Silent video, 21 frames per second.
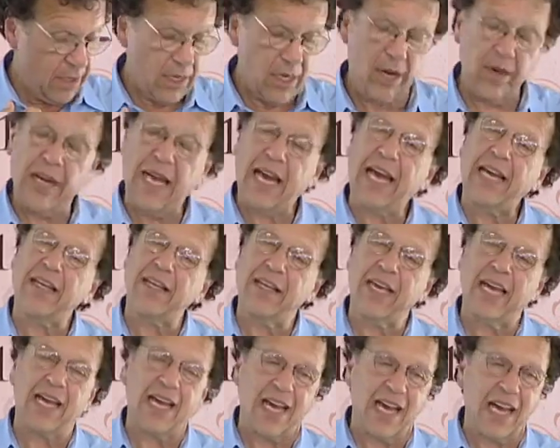All right,
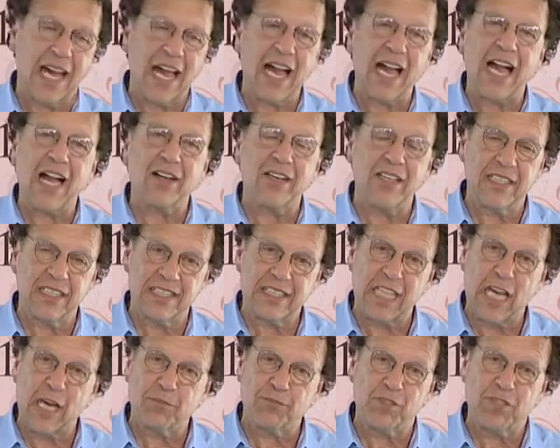I, am going to
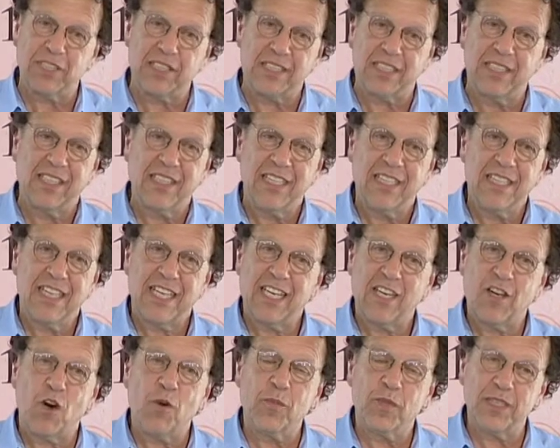stop just
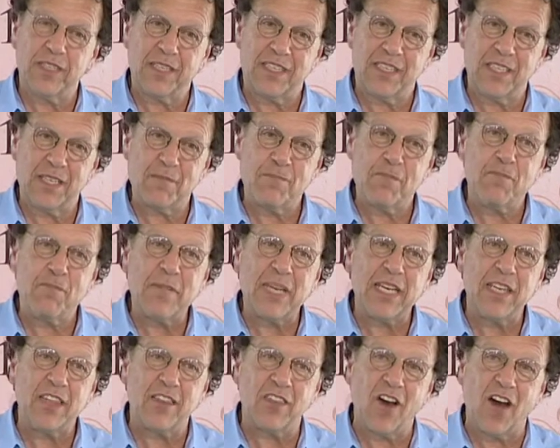almost
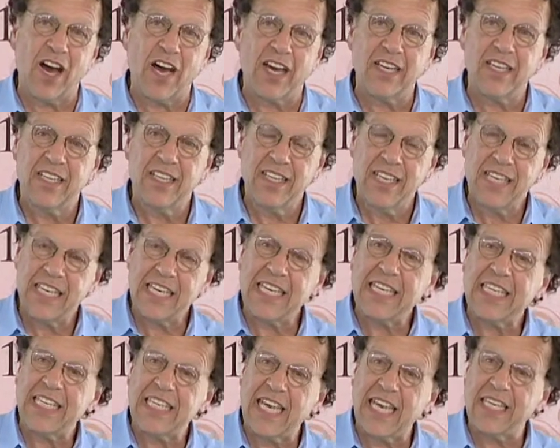mid thought
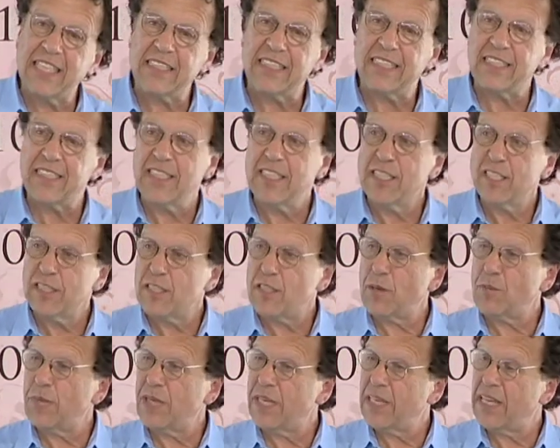in case
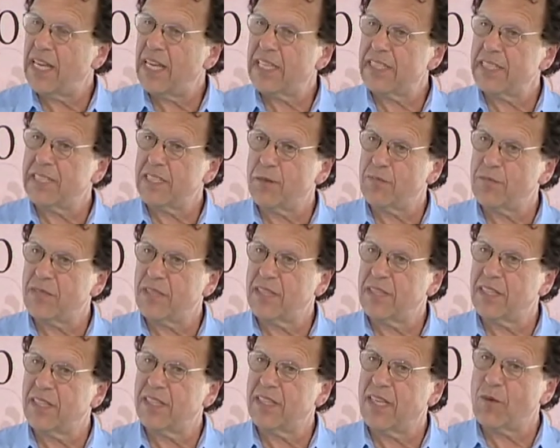somebody has
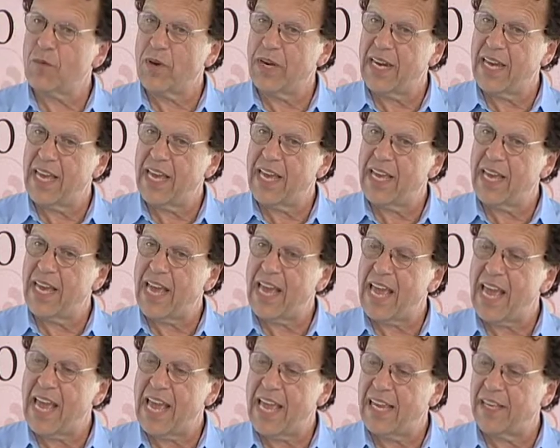something they want to
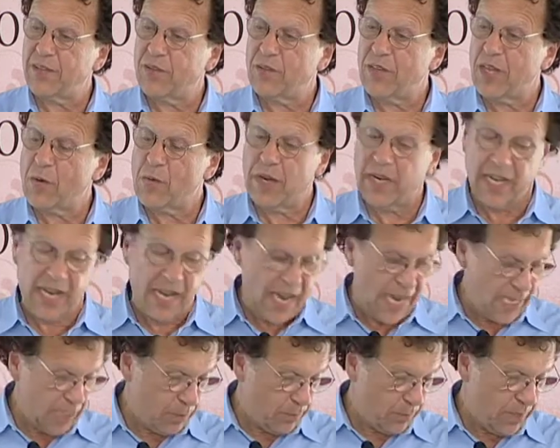they want to
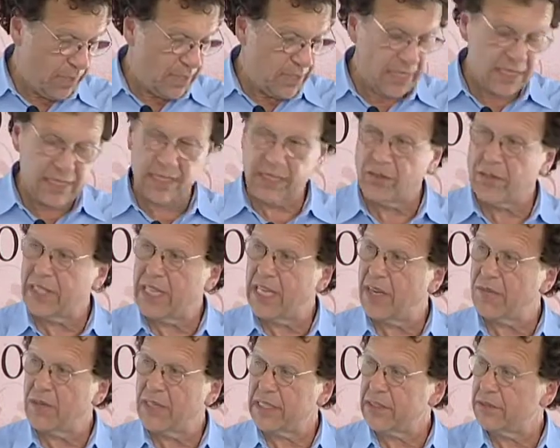ask because I see only
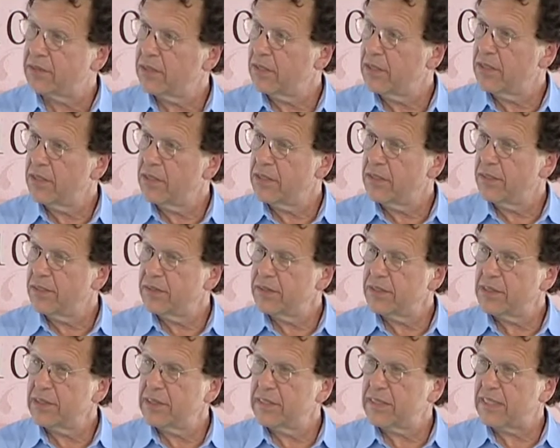have like
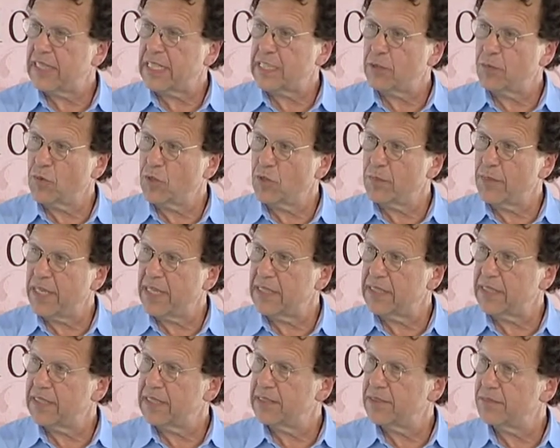six more
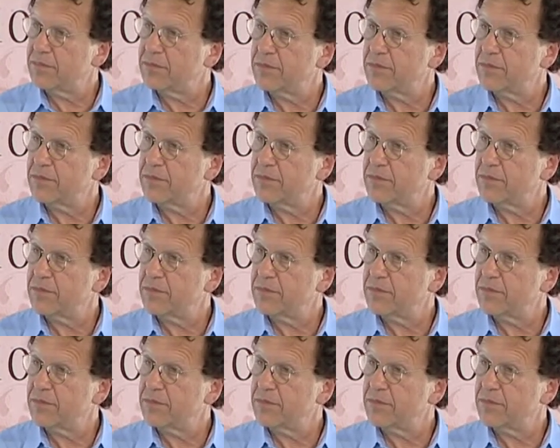minutes.